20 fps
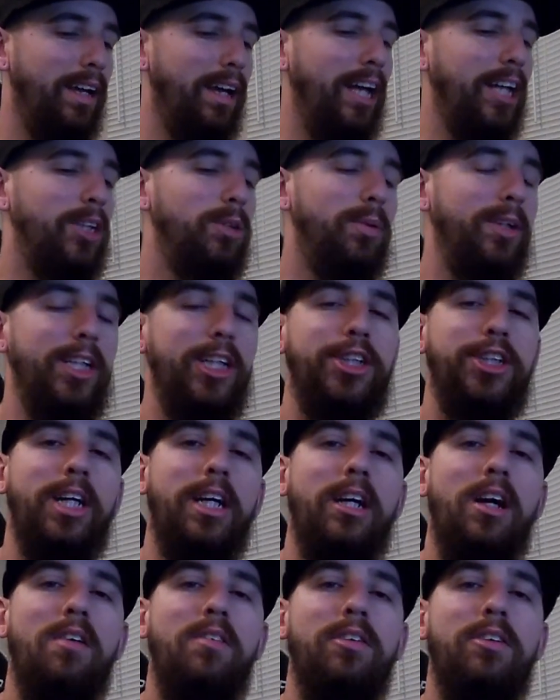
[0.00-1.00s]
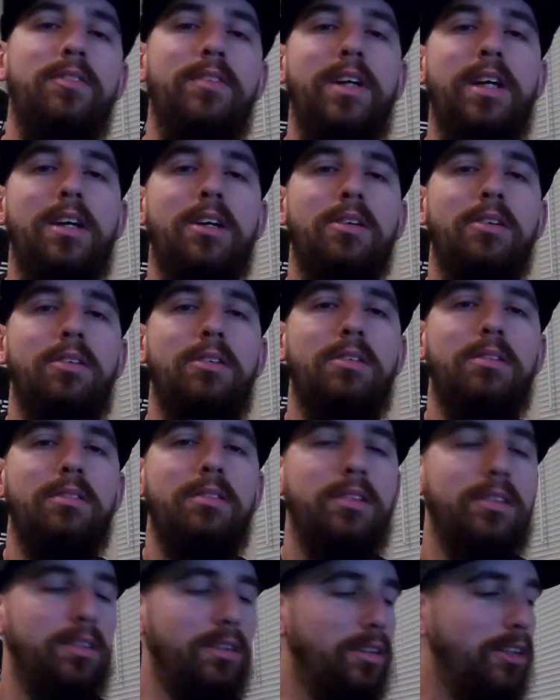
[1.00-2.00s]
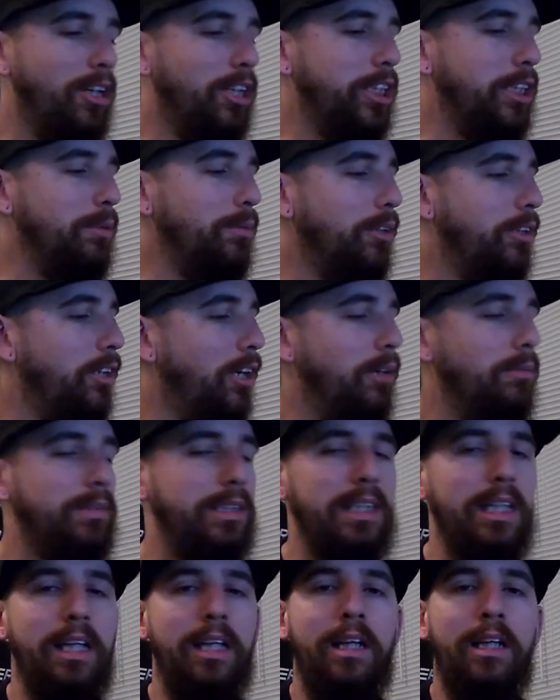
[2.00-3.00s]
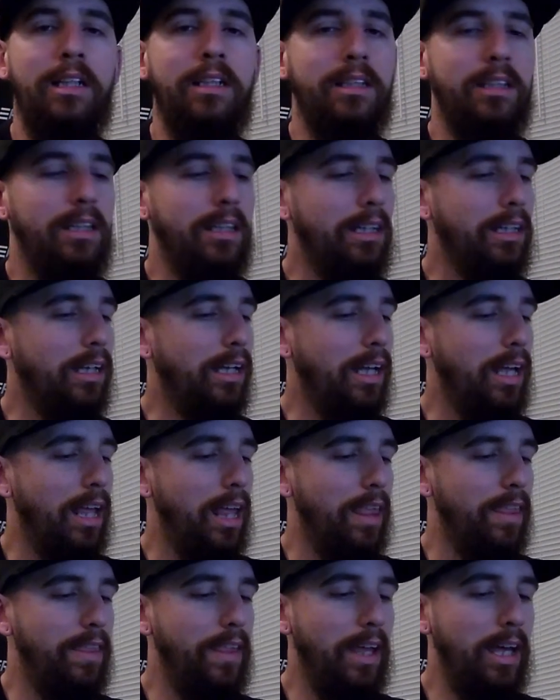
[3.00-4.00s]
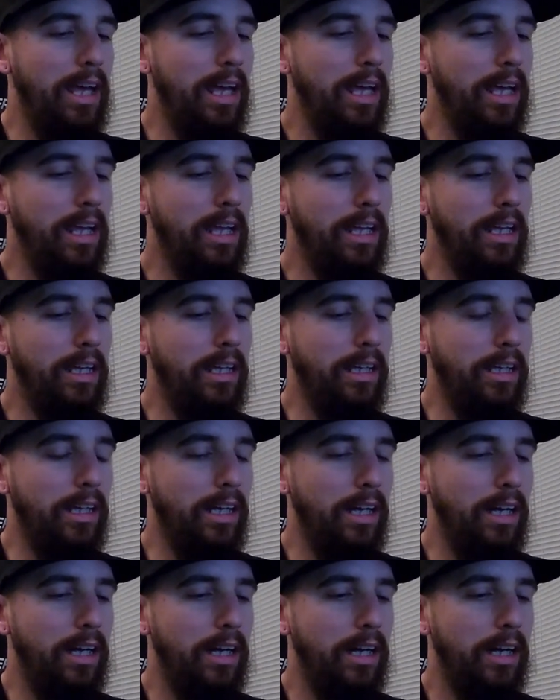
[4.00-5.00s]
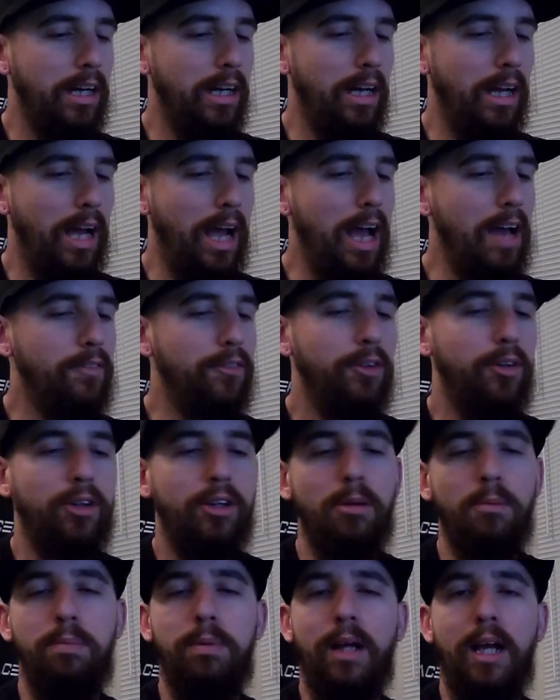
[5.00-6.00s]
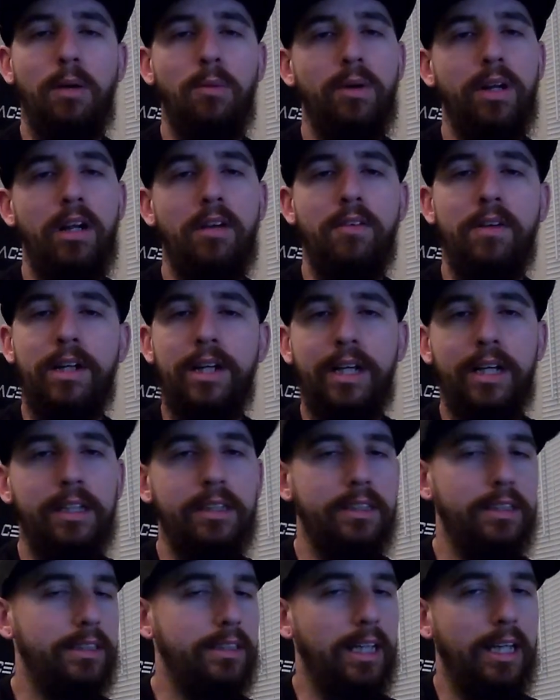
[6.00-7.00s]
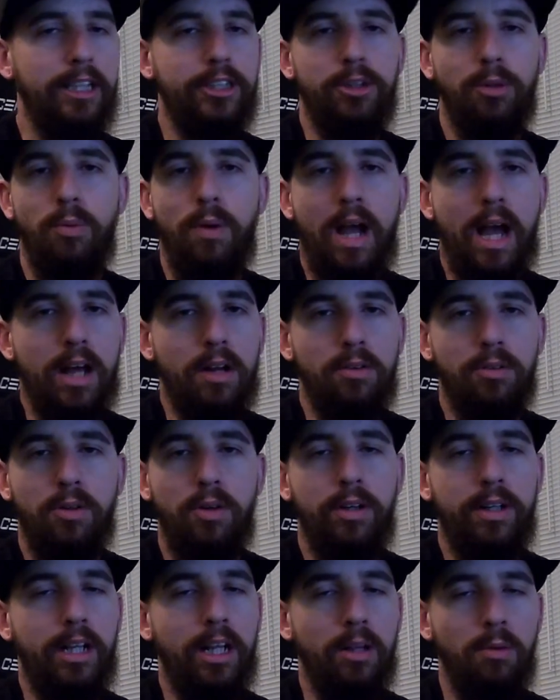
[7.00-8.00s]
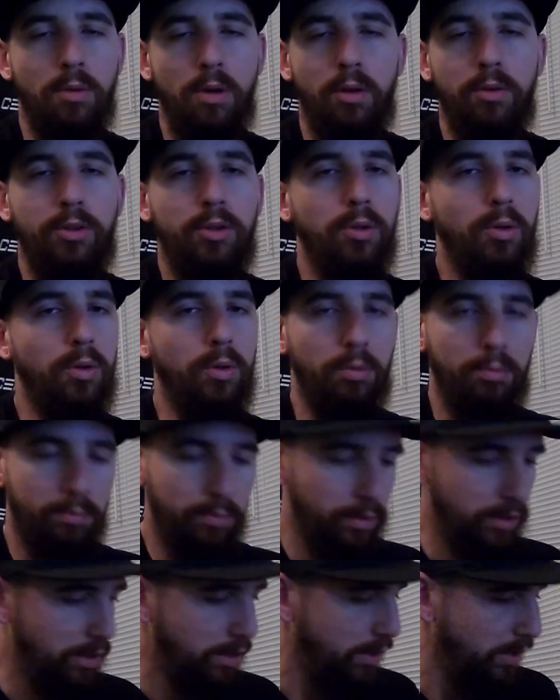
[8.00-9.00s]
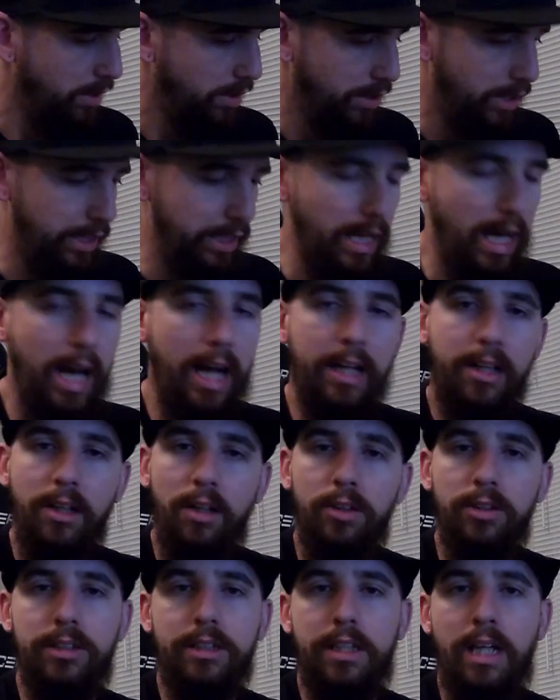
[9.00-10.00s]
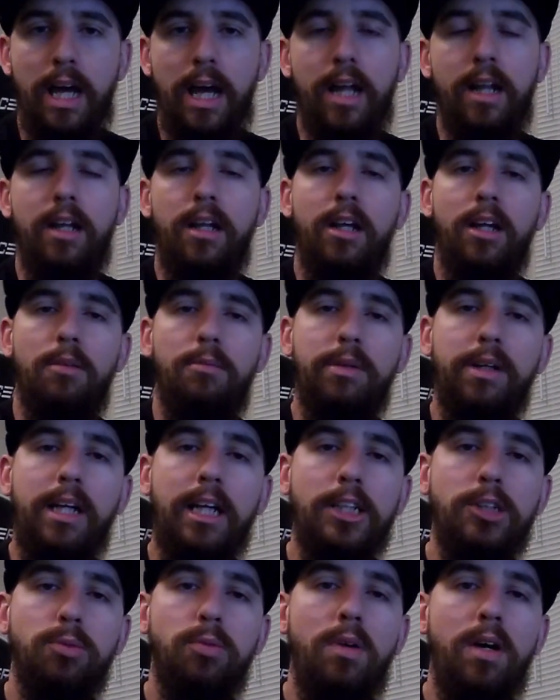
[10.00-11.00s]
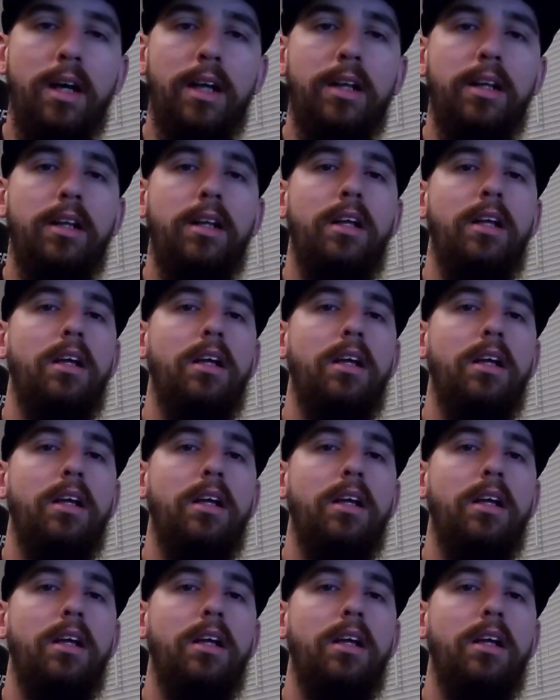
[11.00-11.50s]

It's when you check over the vehicle. Customer comes in, they have their complaint, whatever it is. Let's say it's a rattle going down the road. Cool. You diagnose that. But guess what?